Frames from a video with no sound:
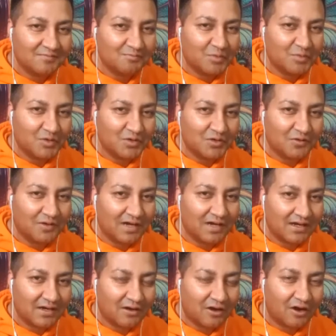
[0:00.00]
put your
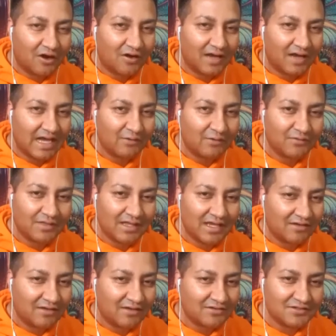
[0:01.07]
heart out
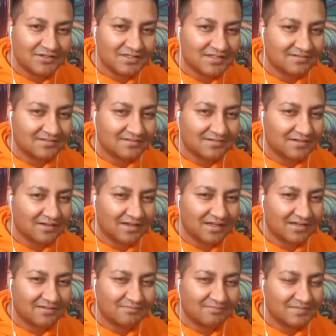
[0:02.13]
there and just like,
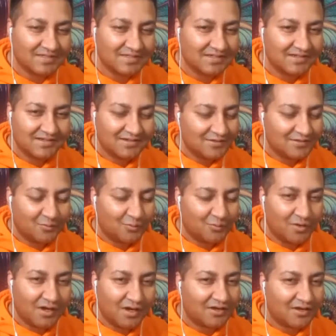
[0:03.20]

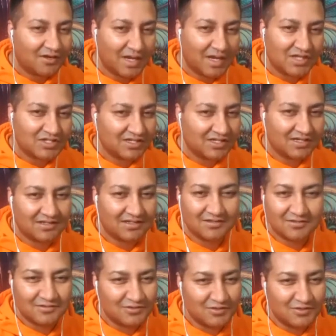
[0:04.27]
work your magic
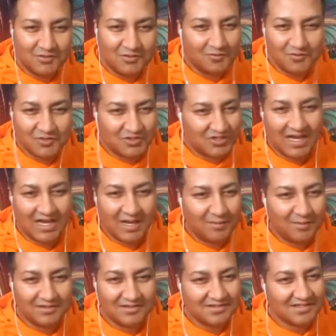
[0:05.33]
and do your jam
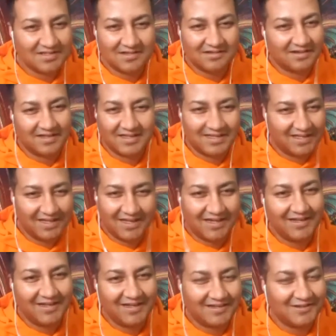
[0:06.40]
and just like kill
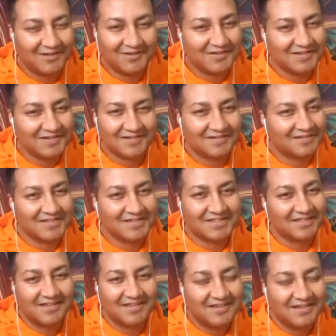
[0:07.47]
it. You guys are just
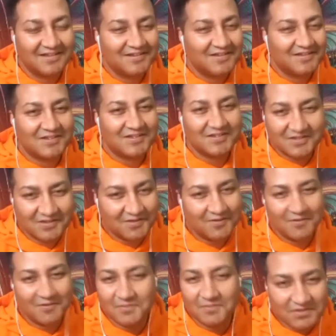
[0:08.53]

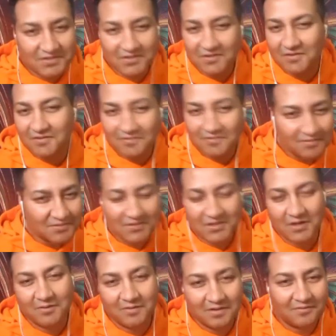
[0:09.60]
so
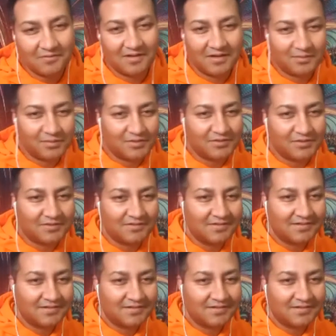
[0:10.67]
incredible.